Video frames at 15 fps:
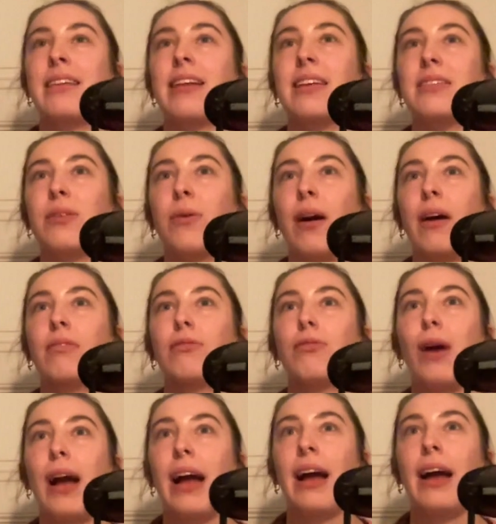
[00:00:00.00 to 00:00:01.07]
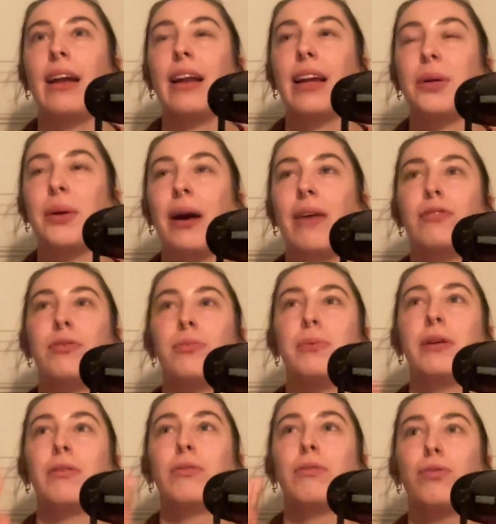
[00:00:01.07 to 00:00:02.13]
that's quite a rare, like, you have to
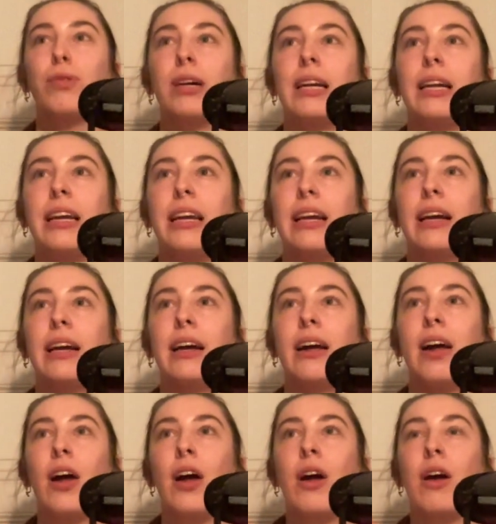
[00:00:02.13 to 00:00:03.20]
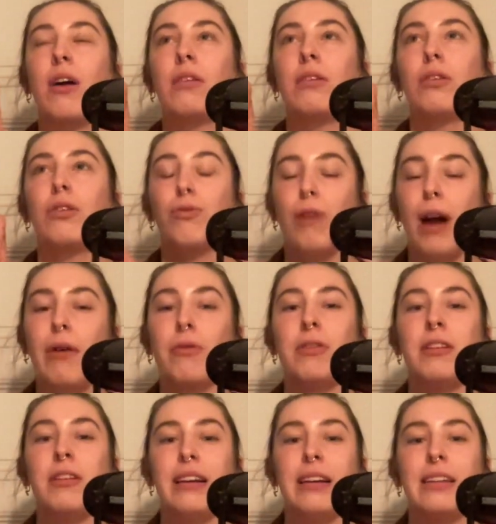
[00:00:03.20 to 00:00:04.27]
be a really
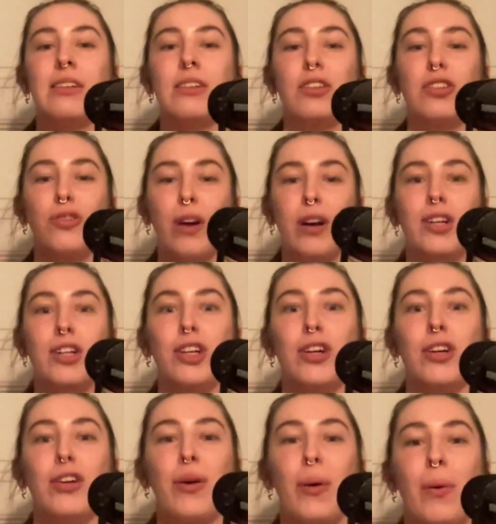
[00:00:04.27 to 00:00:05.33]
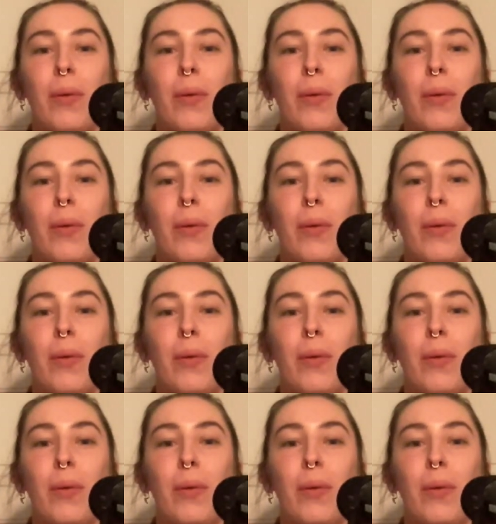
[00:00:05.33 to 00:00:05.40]
grounded, structured,